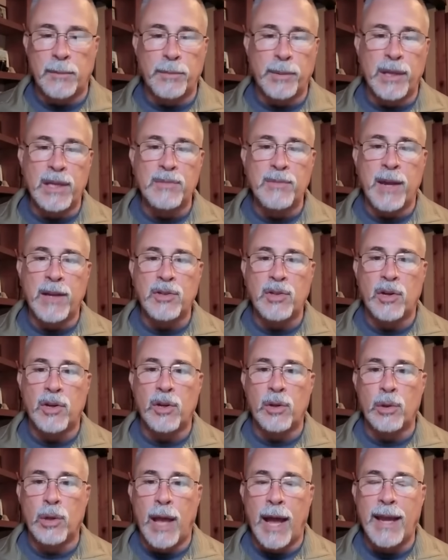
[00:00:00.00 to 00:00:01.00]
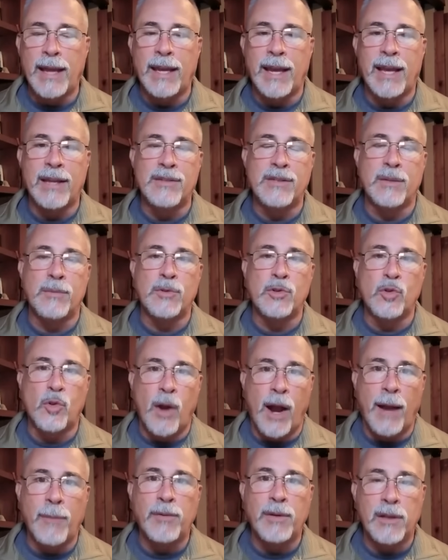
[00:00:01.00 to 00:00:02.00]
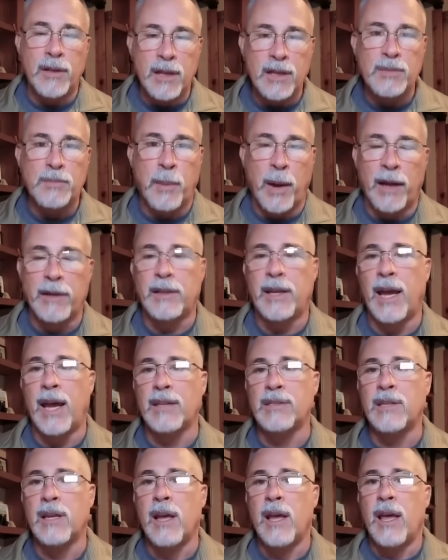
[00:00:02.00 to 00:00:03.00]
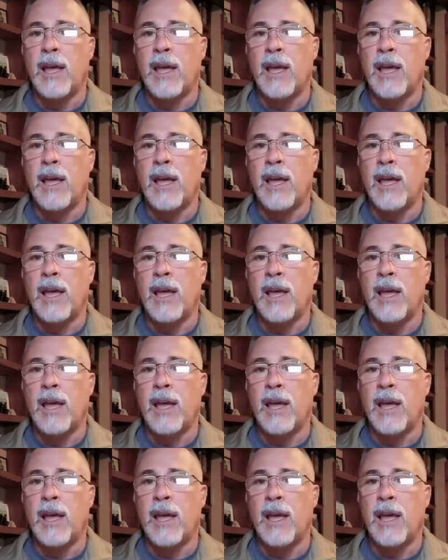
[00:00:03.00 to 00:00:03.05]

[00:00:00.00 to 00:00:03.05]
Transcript: Please make sure you like and subscribe to this podcast